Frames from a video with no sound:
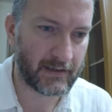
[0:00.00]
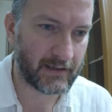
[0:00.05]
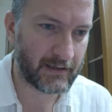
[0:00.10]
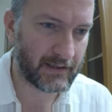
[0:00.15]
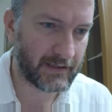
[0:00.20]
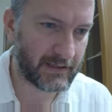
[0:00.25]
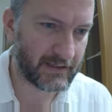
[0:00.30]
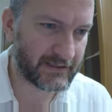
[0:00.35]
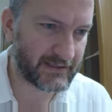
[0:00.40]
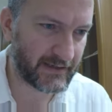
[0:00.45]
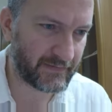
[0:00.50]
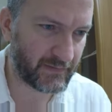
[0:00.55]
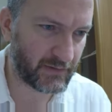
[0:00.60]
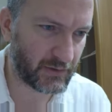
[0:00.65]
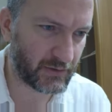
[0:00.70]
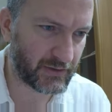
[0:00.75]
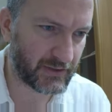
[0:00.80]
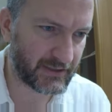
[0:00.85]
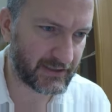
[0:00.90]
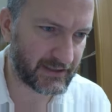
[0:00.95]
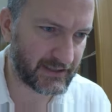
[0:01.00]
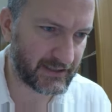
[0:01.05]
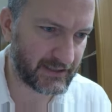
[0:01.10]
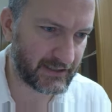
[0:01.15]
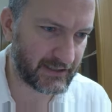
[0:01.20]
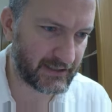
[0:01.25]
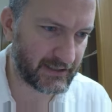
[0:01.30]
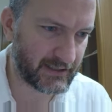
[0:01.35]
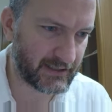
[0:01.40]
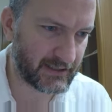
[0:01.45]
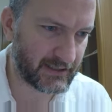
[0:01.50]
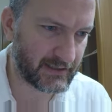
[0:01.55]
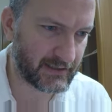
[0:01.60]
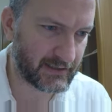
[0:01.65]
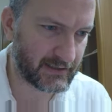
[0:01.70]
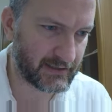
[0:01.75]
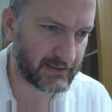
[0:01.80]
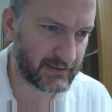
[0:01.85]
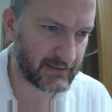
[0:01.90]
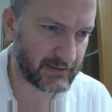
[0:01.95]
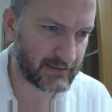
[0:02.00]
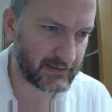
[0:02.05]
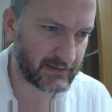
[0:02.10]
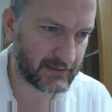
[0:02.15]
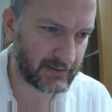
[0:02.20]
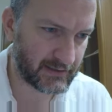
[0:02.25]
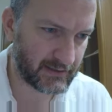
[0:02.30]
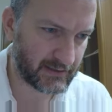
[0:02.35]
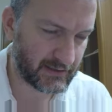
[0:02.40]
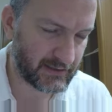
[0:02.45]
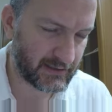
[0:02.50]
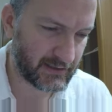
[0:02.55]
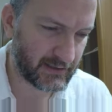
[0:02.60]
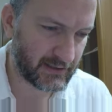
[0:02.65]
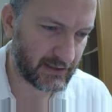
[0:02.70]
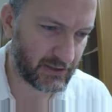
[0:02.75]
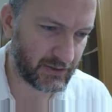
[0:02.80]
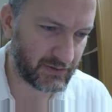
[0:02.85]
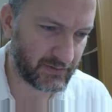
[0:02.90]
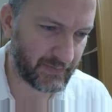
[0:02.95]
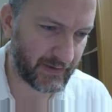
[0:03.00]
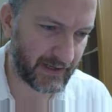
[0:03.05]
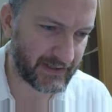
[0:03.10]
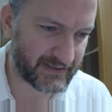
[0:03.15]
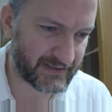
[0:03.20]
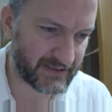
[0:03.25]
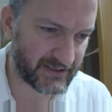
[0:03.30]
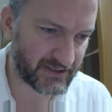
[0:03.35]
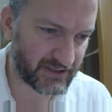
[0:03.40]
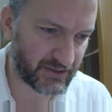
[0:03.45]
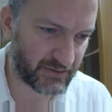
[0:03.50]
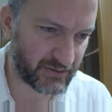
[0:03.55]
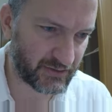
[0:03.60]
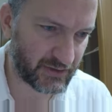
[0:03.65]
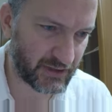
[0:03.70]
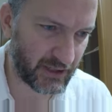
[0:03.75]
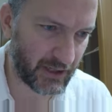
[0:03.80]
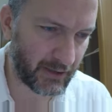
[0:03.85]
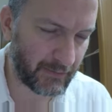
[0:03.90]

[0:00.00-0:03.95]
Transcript: let's have a look at the load balancer. So, the load